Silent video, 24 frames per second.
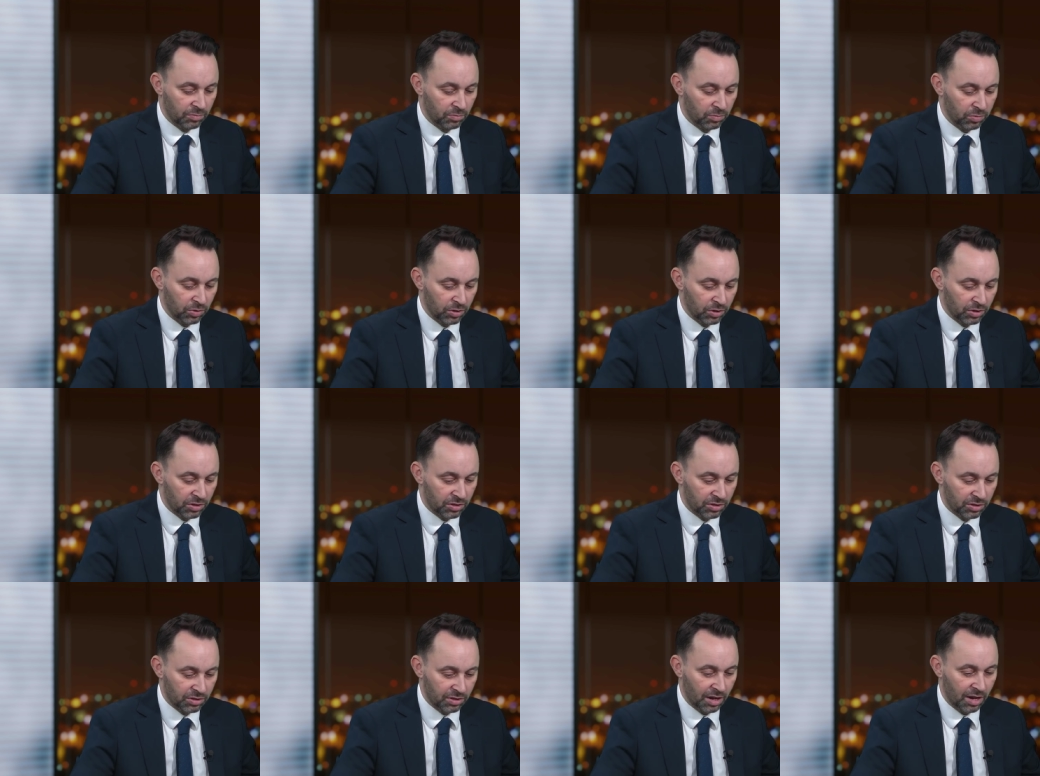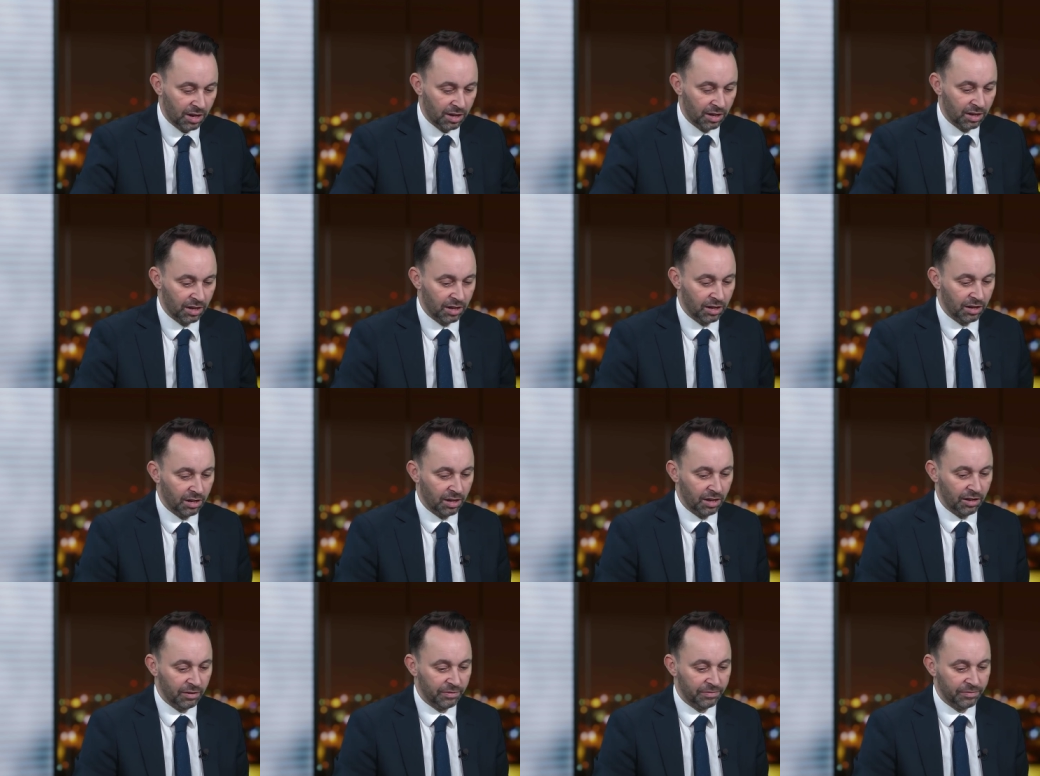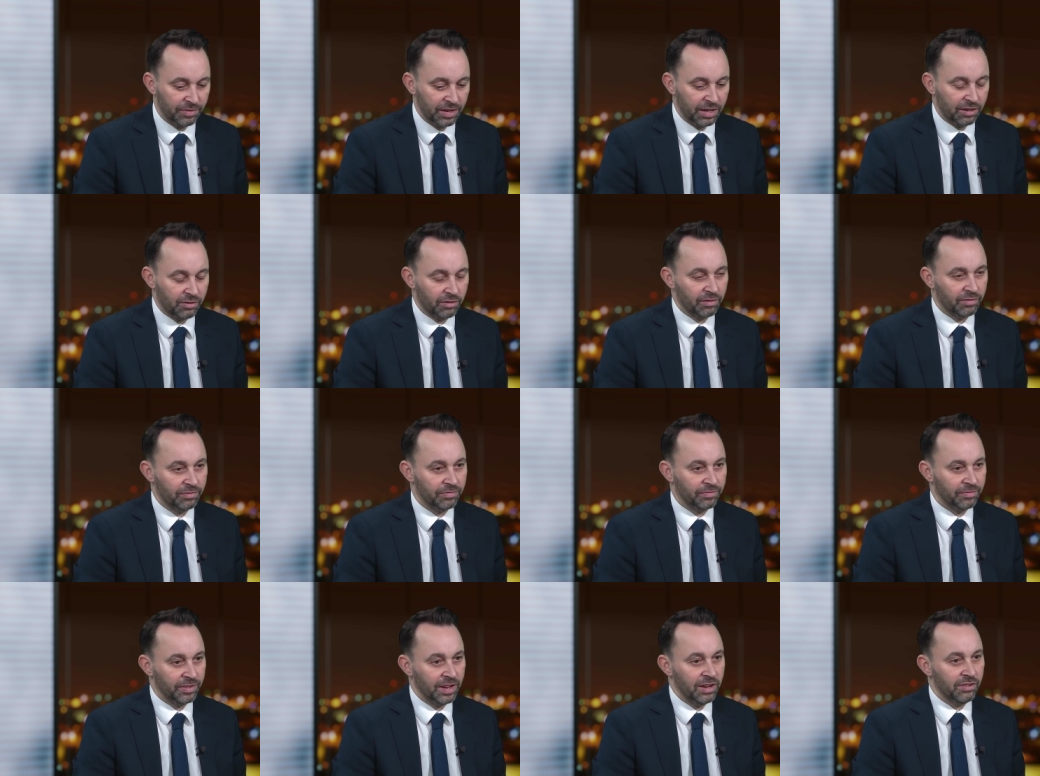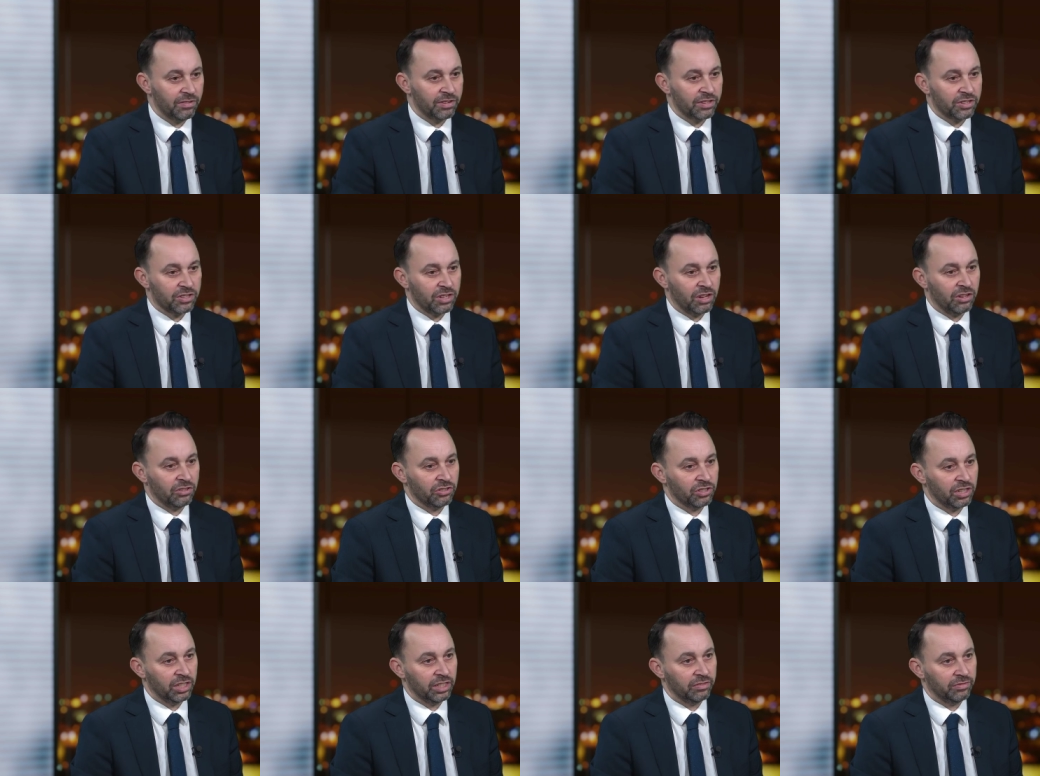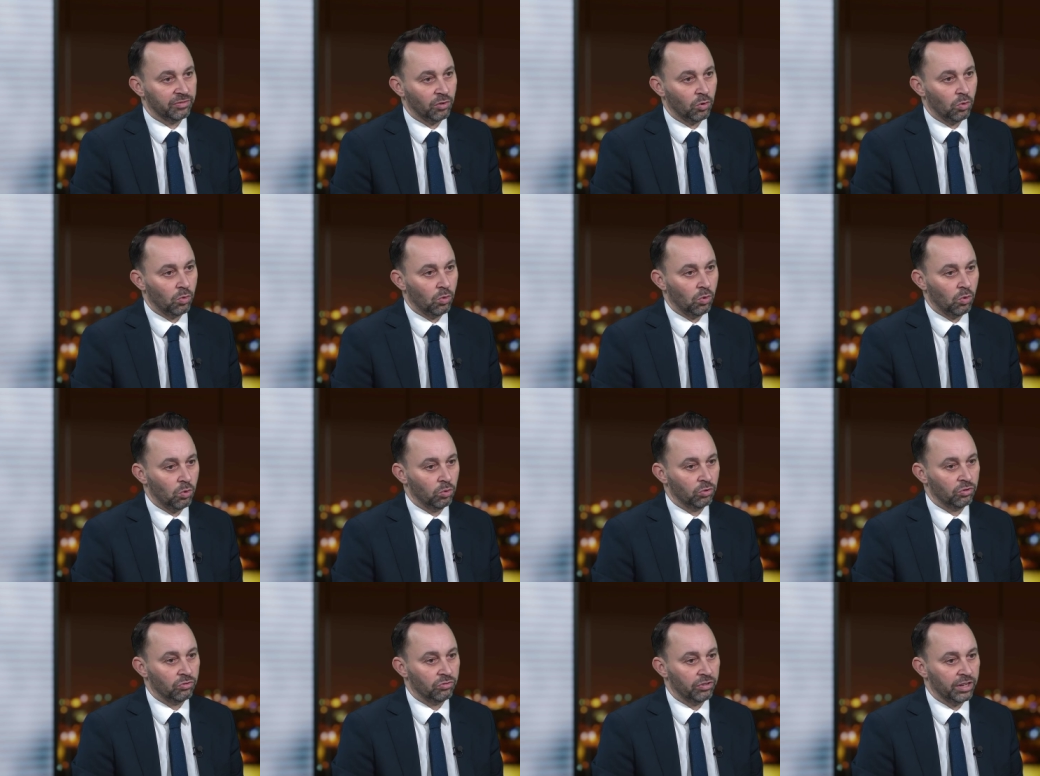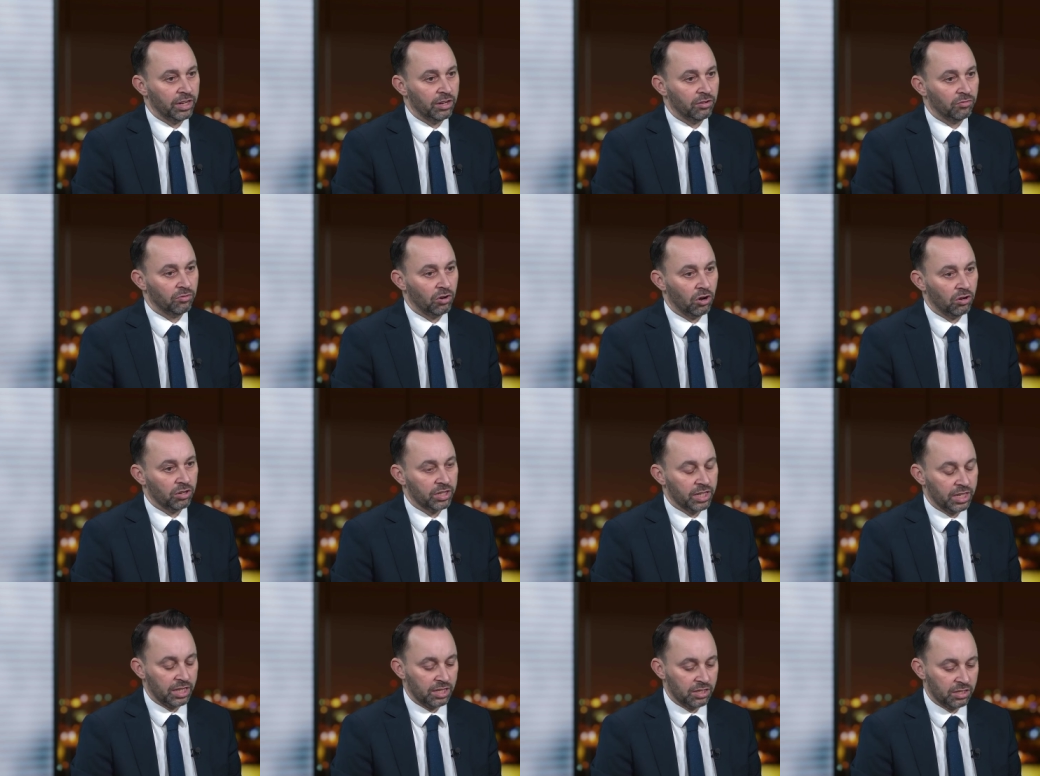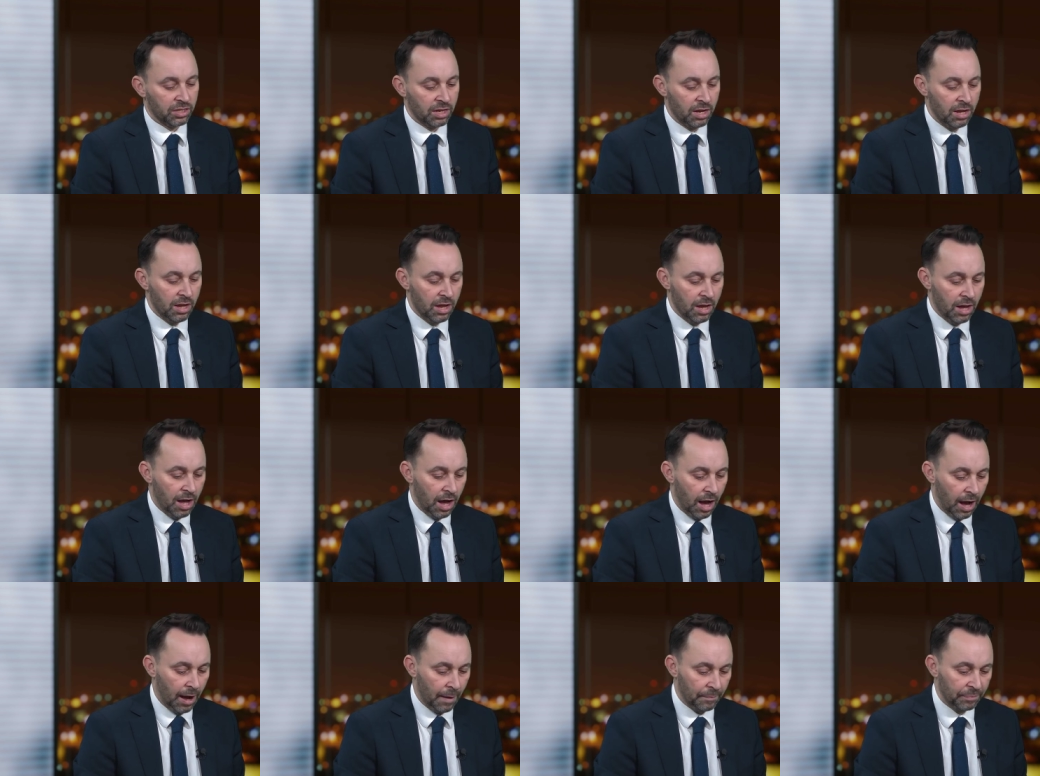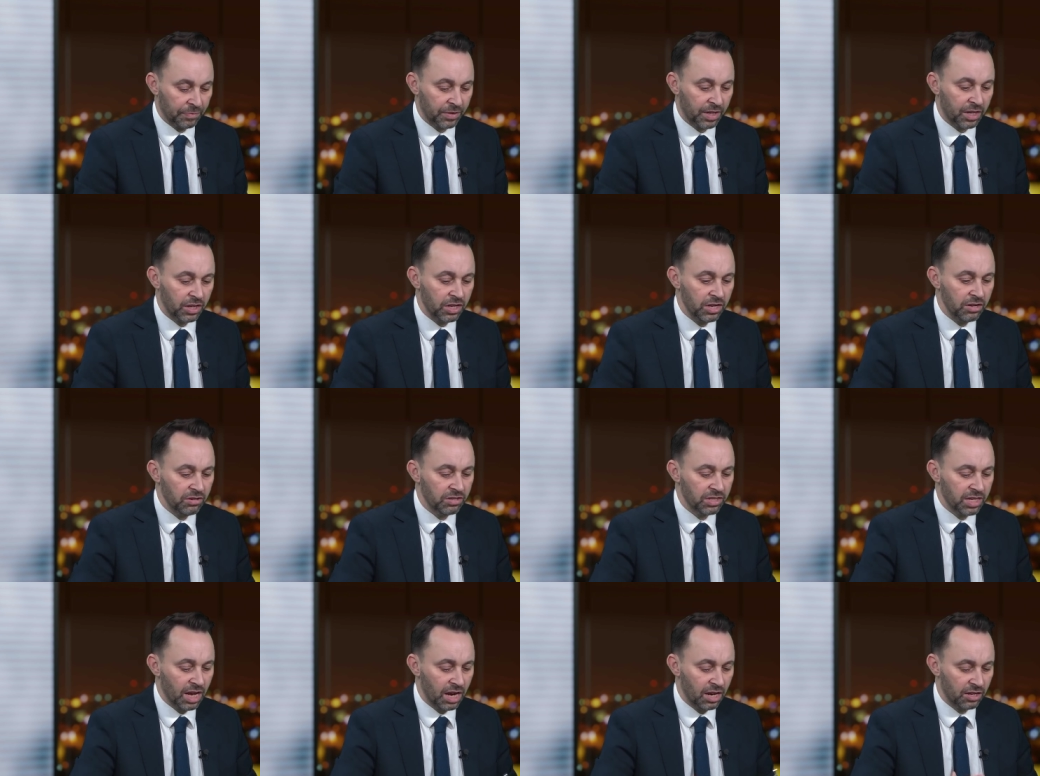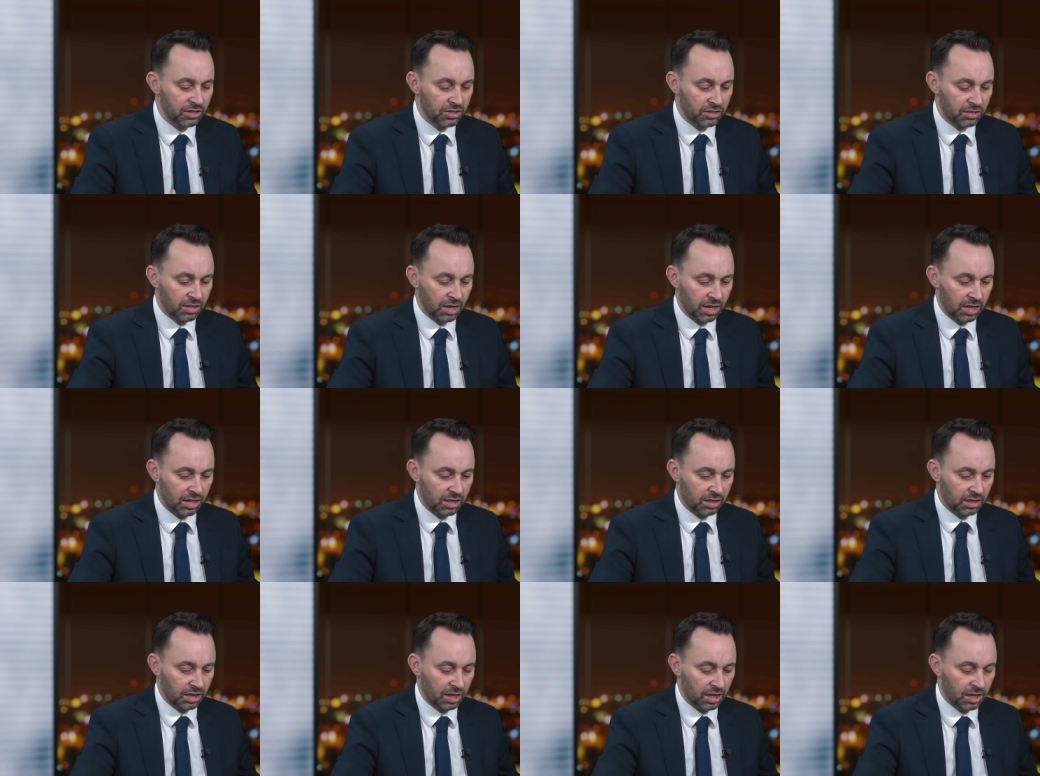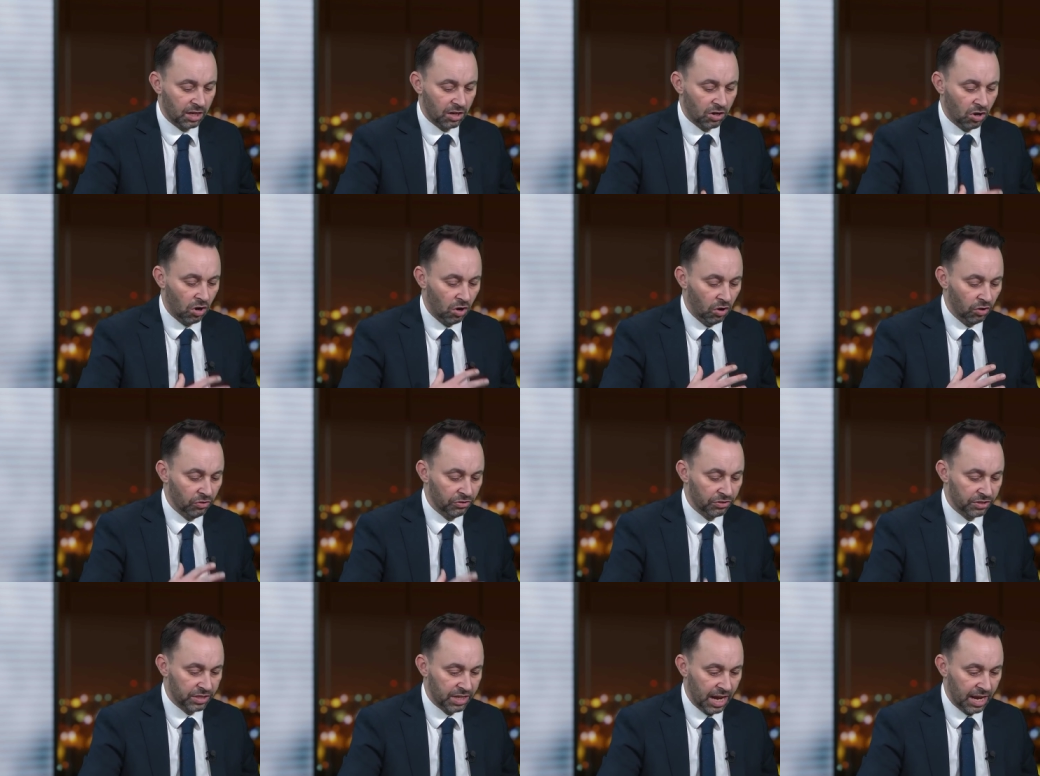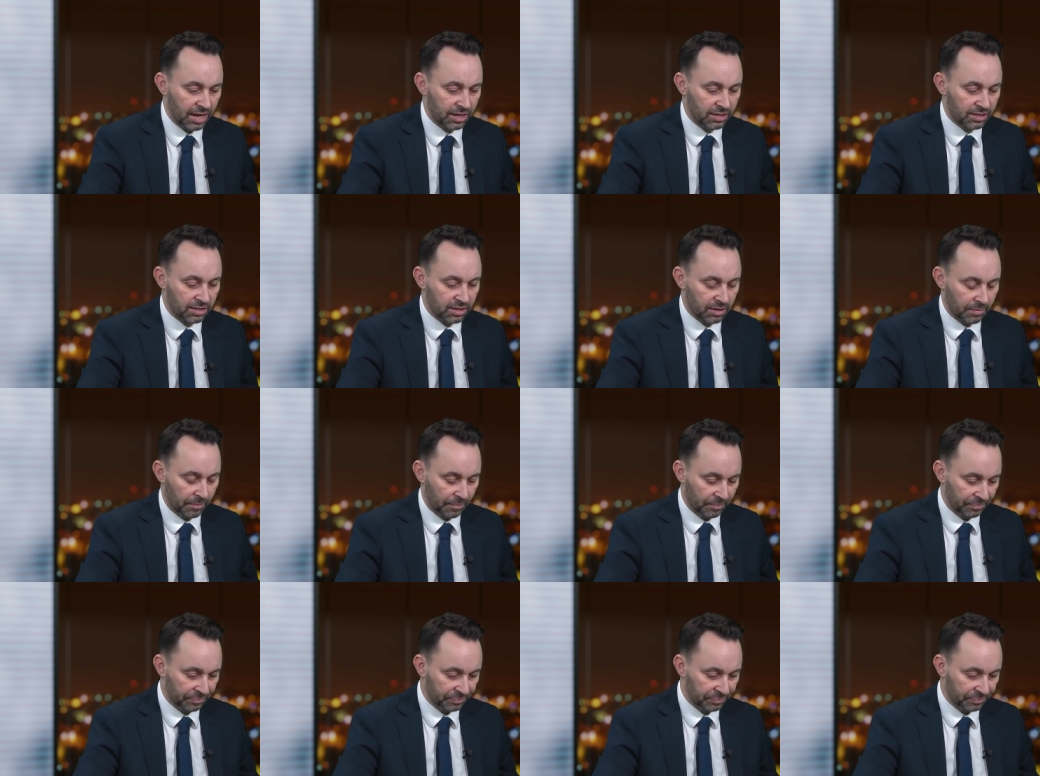was uh, a figure of fear essentially for ordinary Iraqis. Uh, can you tell us the, the context